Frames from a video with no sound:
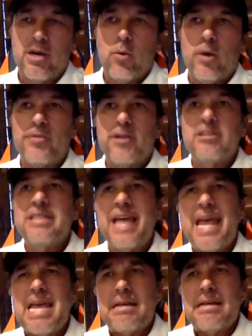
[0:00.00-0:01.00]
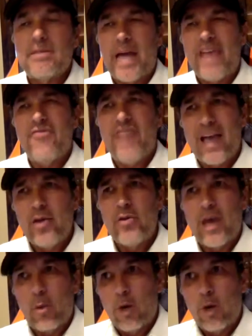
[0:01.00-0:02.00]
What they're saying is, I value
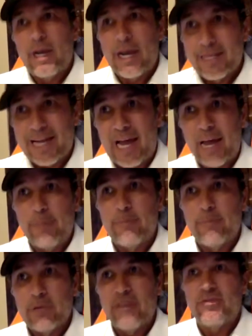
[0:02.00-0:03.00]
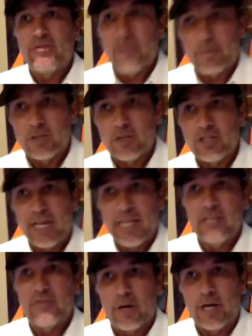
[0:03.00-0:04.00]
that one-time gift of the Mercedes
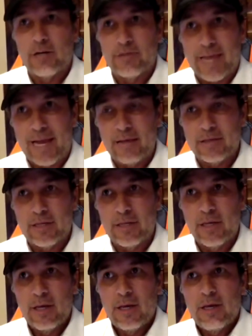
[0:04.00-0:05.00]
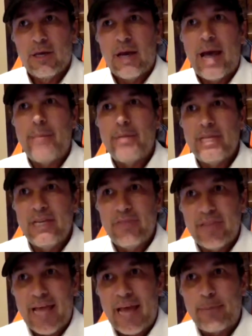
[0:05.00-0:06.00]
for $100,000. I believe in
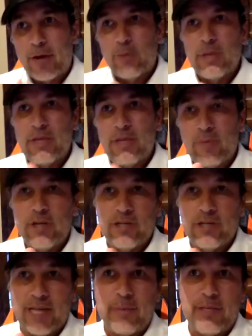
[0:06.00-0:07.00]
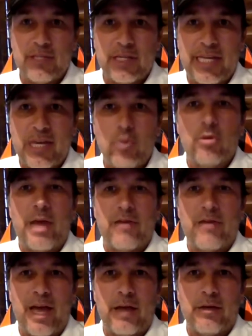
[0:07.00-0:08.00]
that, but I don't believe what you're telling me is going to equal that
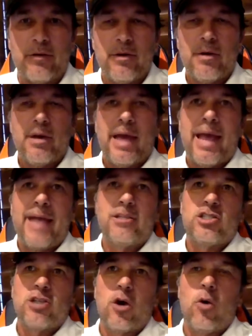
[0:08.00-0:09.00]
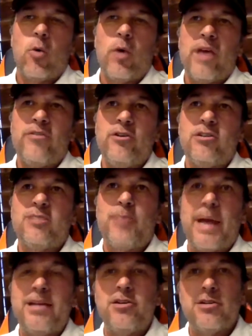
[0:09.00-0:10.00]
value. And so if you spend
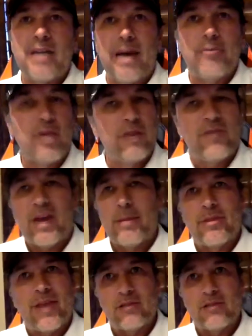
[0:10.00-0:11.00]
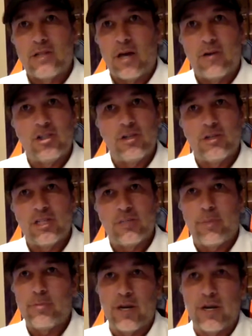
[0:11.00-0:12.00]
your time trying to find them $1,000, you're just
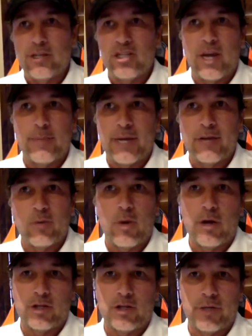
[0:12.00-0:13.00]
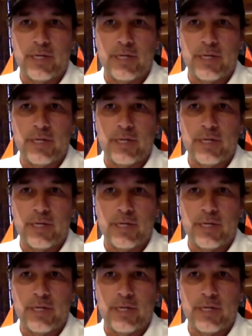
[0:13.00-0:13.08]
trying to chop down the wrong tree.